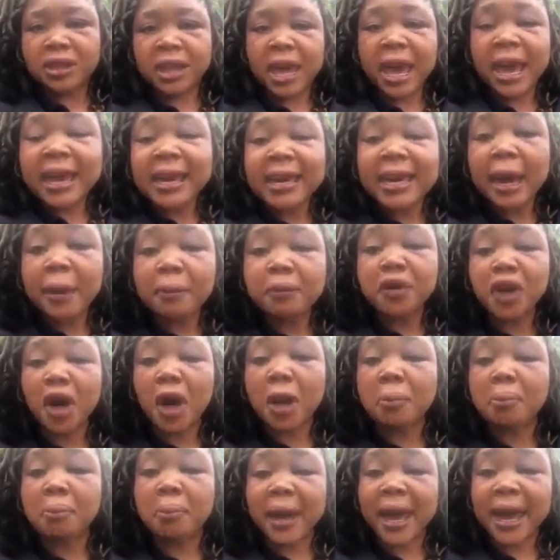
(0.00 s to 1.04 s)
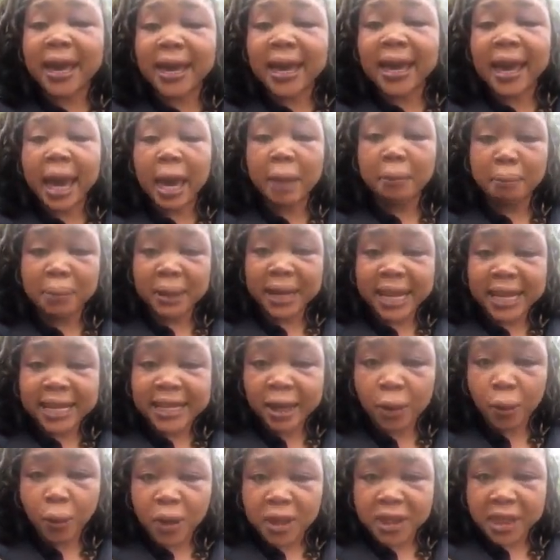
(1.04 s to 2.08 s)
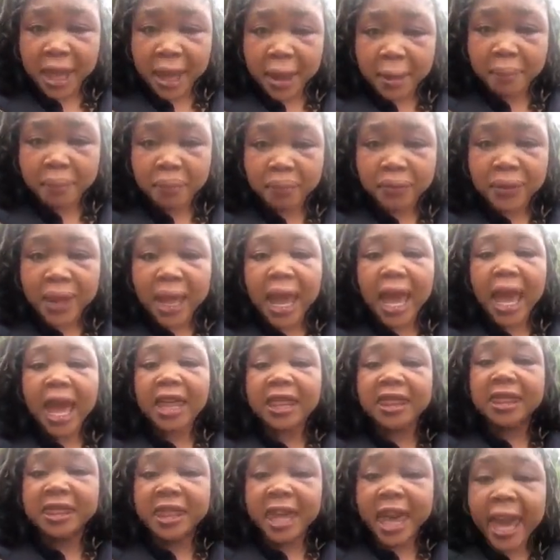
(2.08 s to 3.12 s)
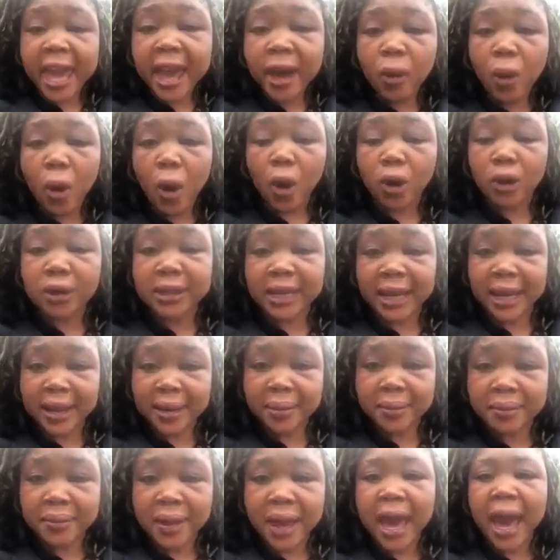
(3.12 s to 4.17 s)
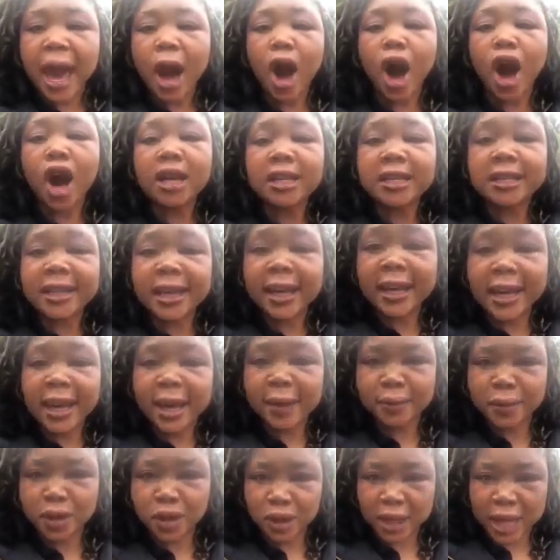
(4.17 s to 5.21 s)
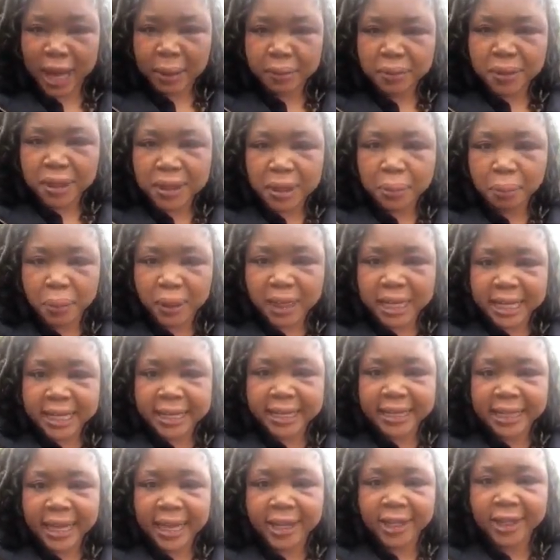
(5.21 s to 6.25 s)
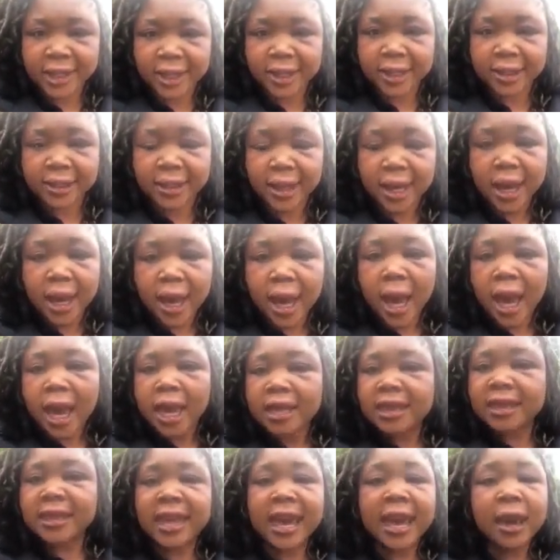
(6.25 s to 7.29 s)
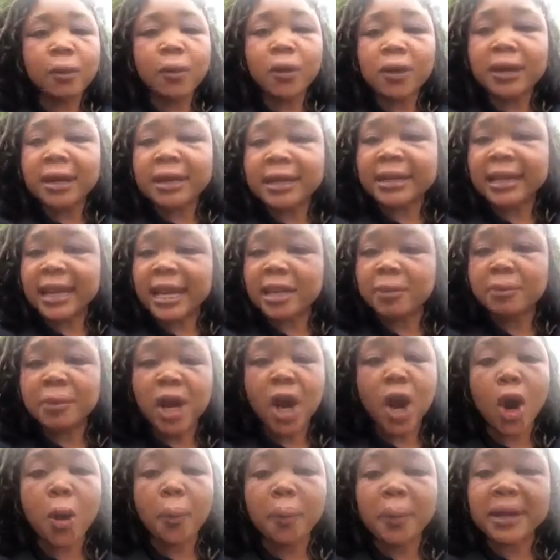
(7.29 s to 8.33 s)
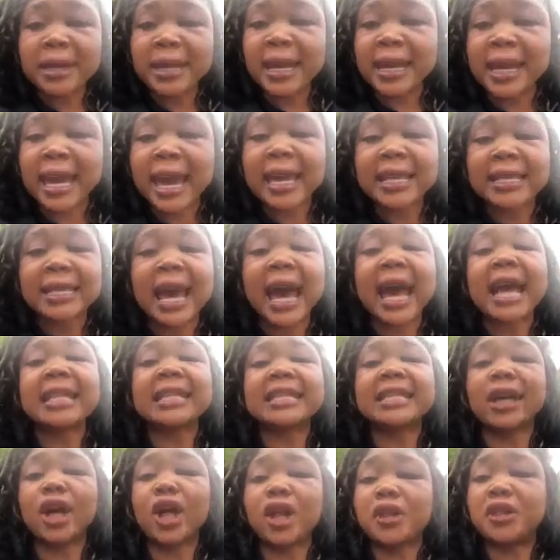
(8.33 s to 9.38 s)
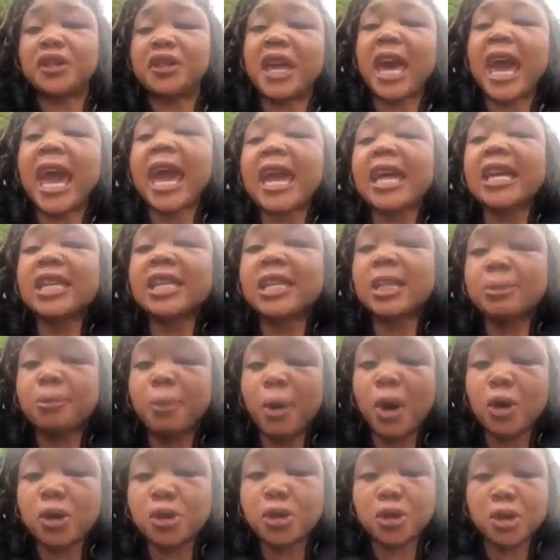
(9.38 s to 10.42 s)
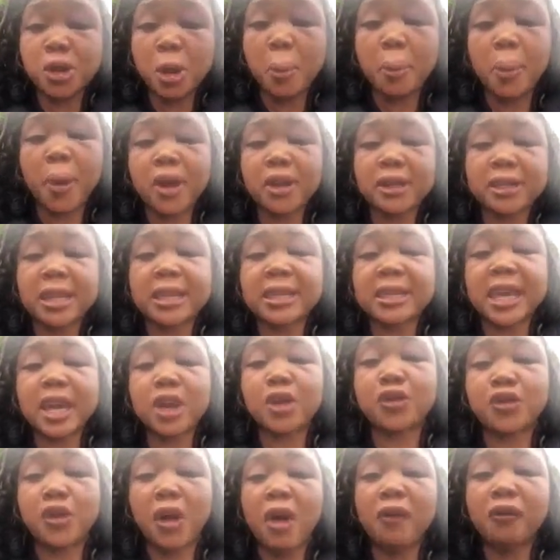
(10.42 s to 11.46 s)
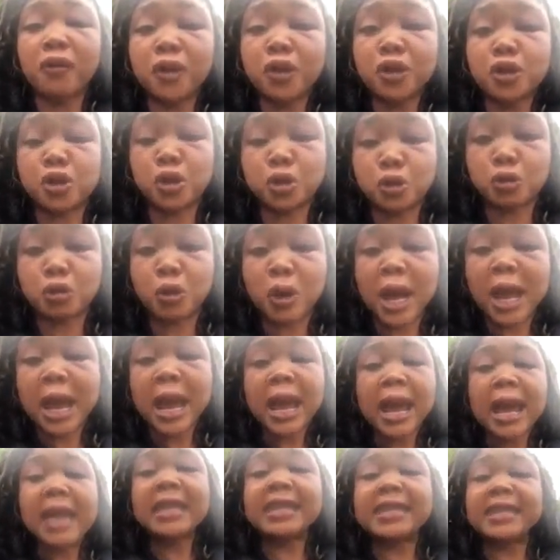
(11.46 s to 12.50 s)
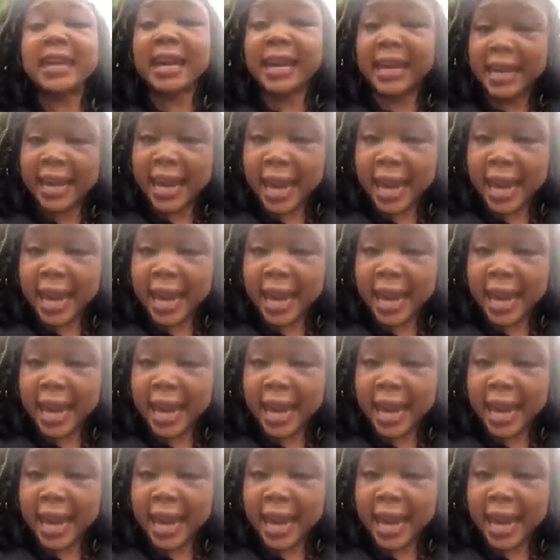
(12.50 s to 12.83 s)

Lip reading: they kept on begging and pleading with him. They called him, asking him to come to the police station. They wouldn't let me open a case until they spoke to the person they groveled to, the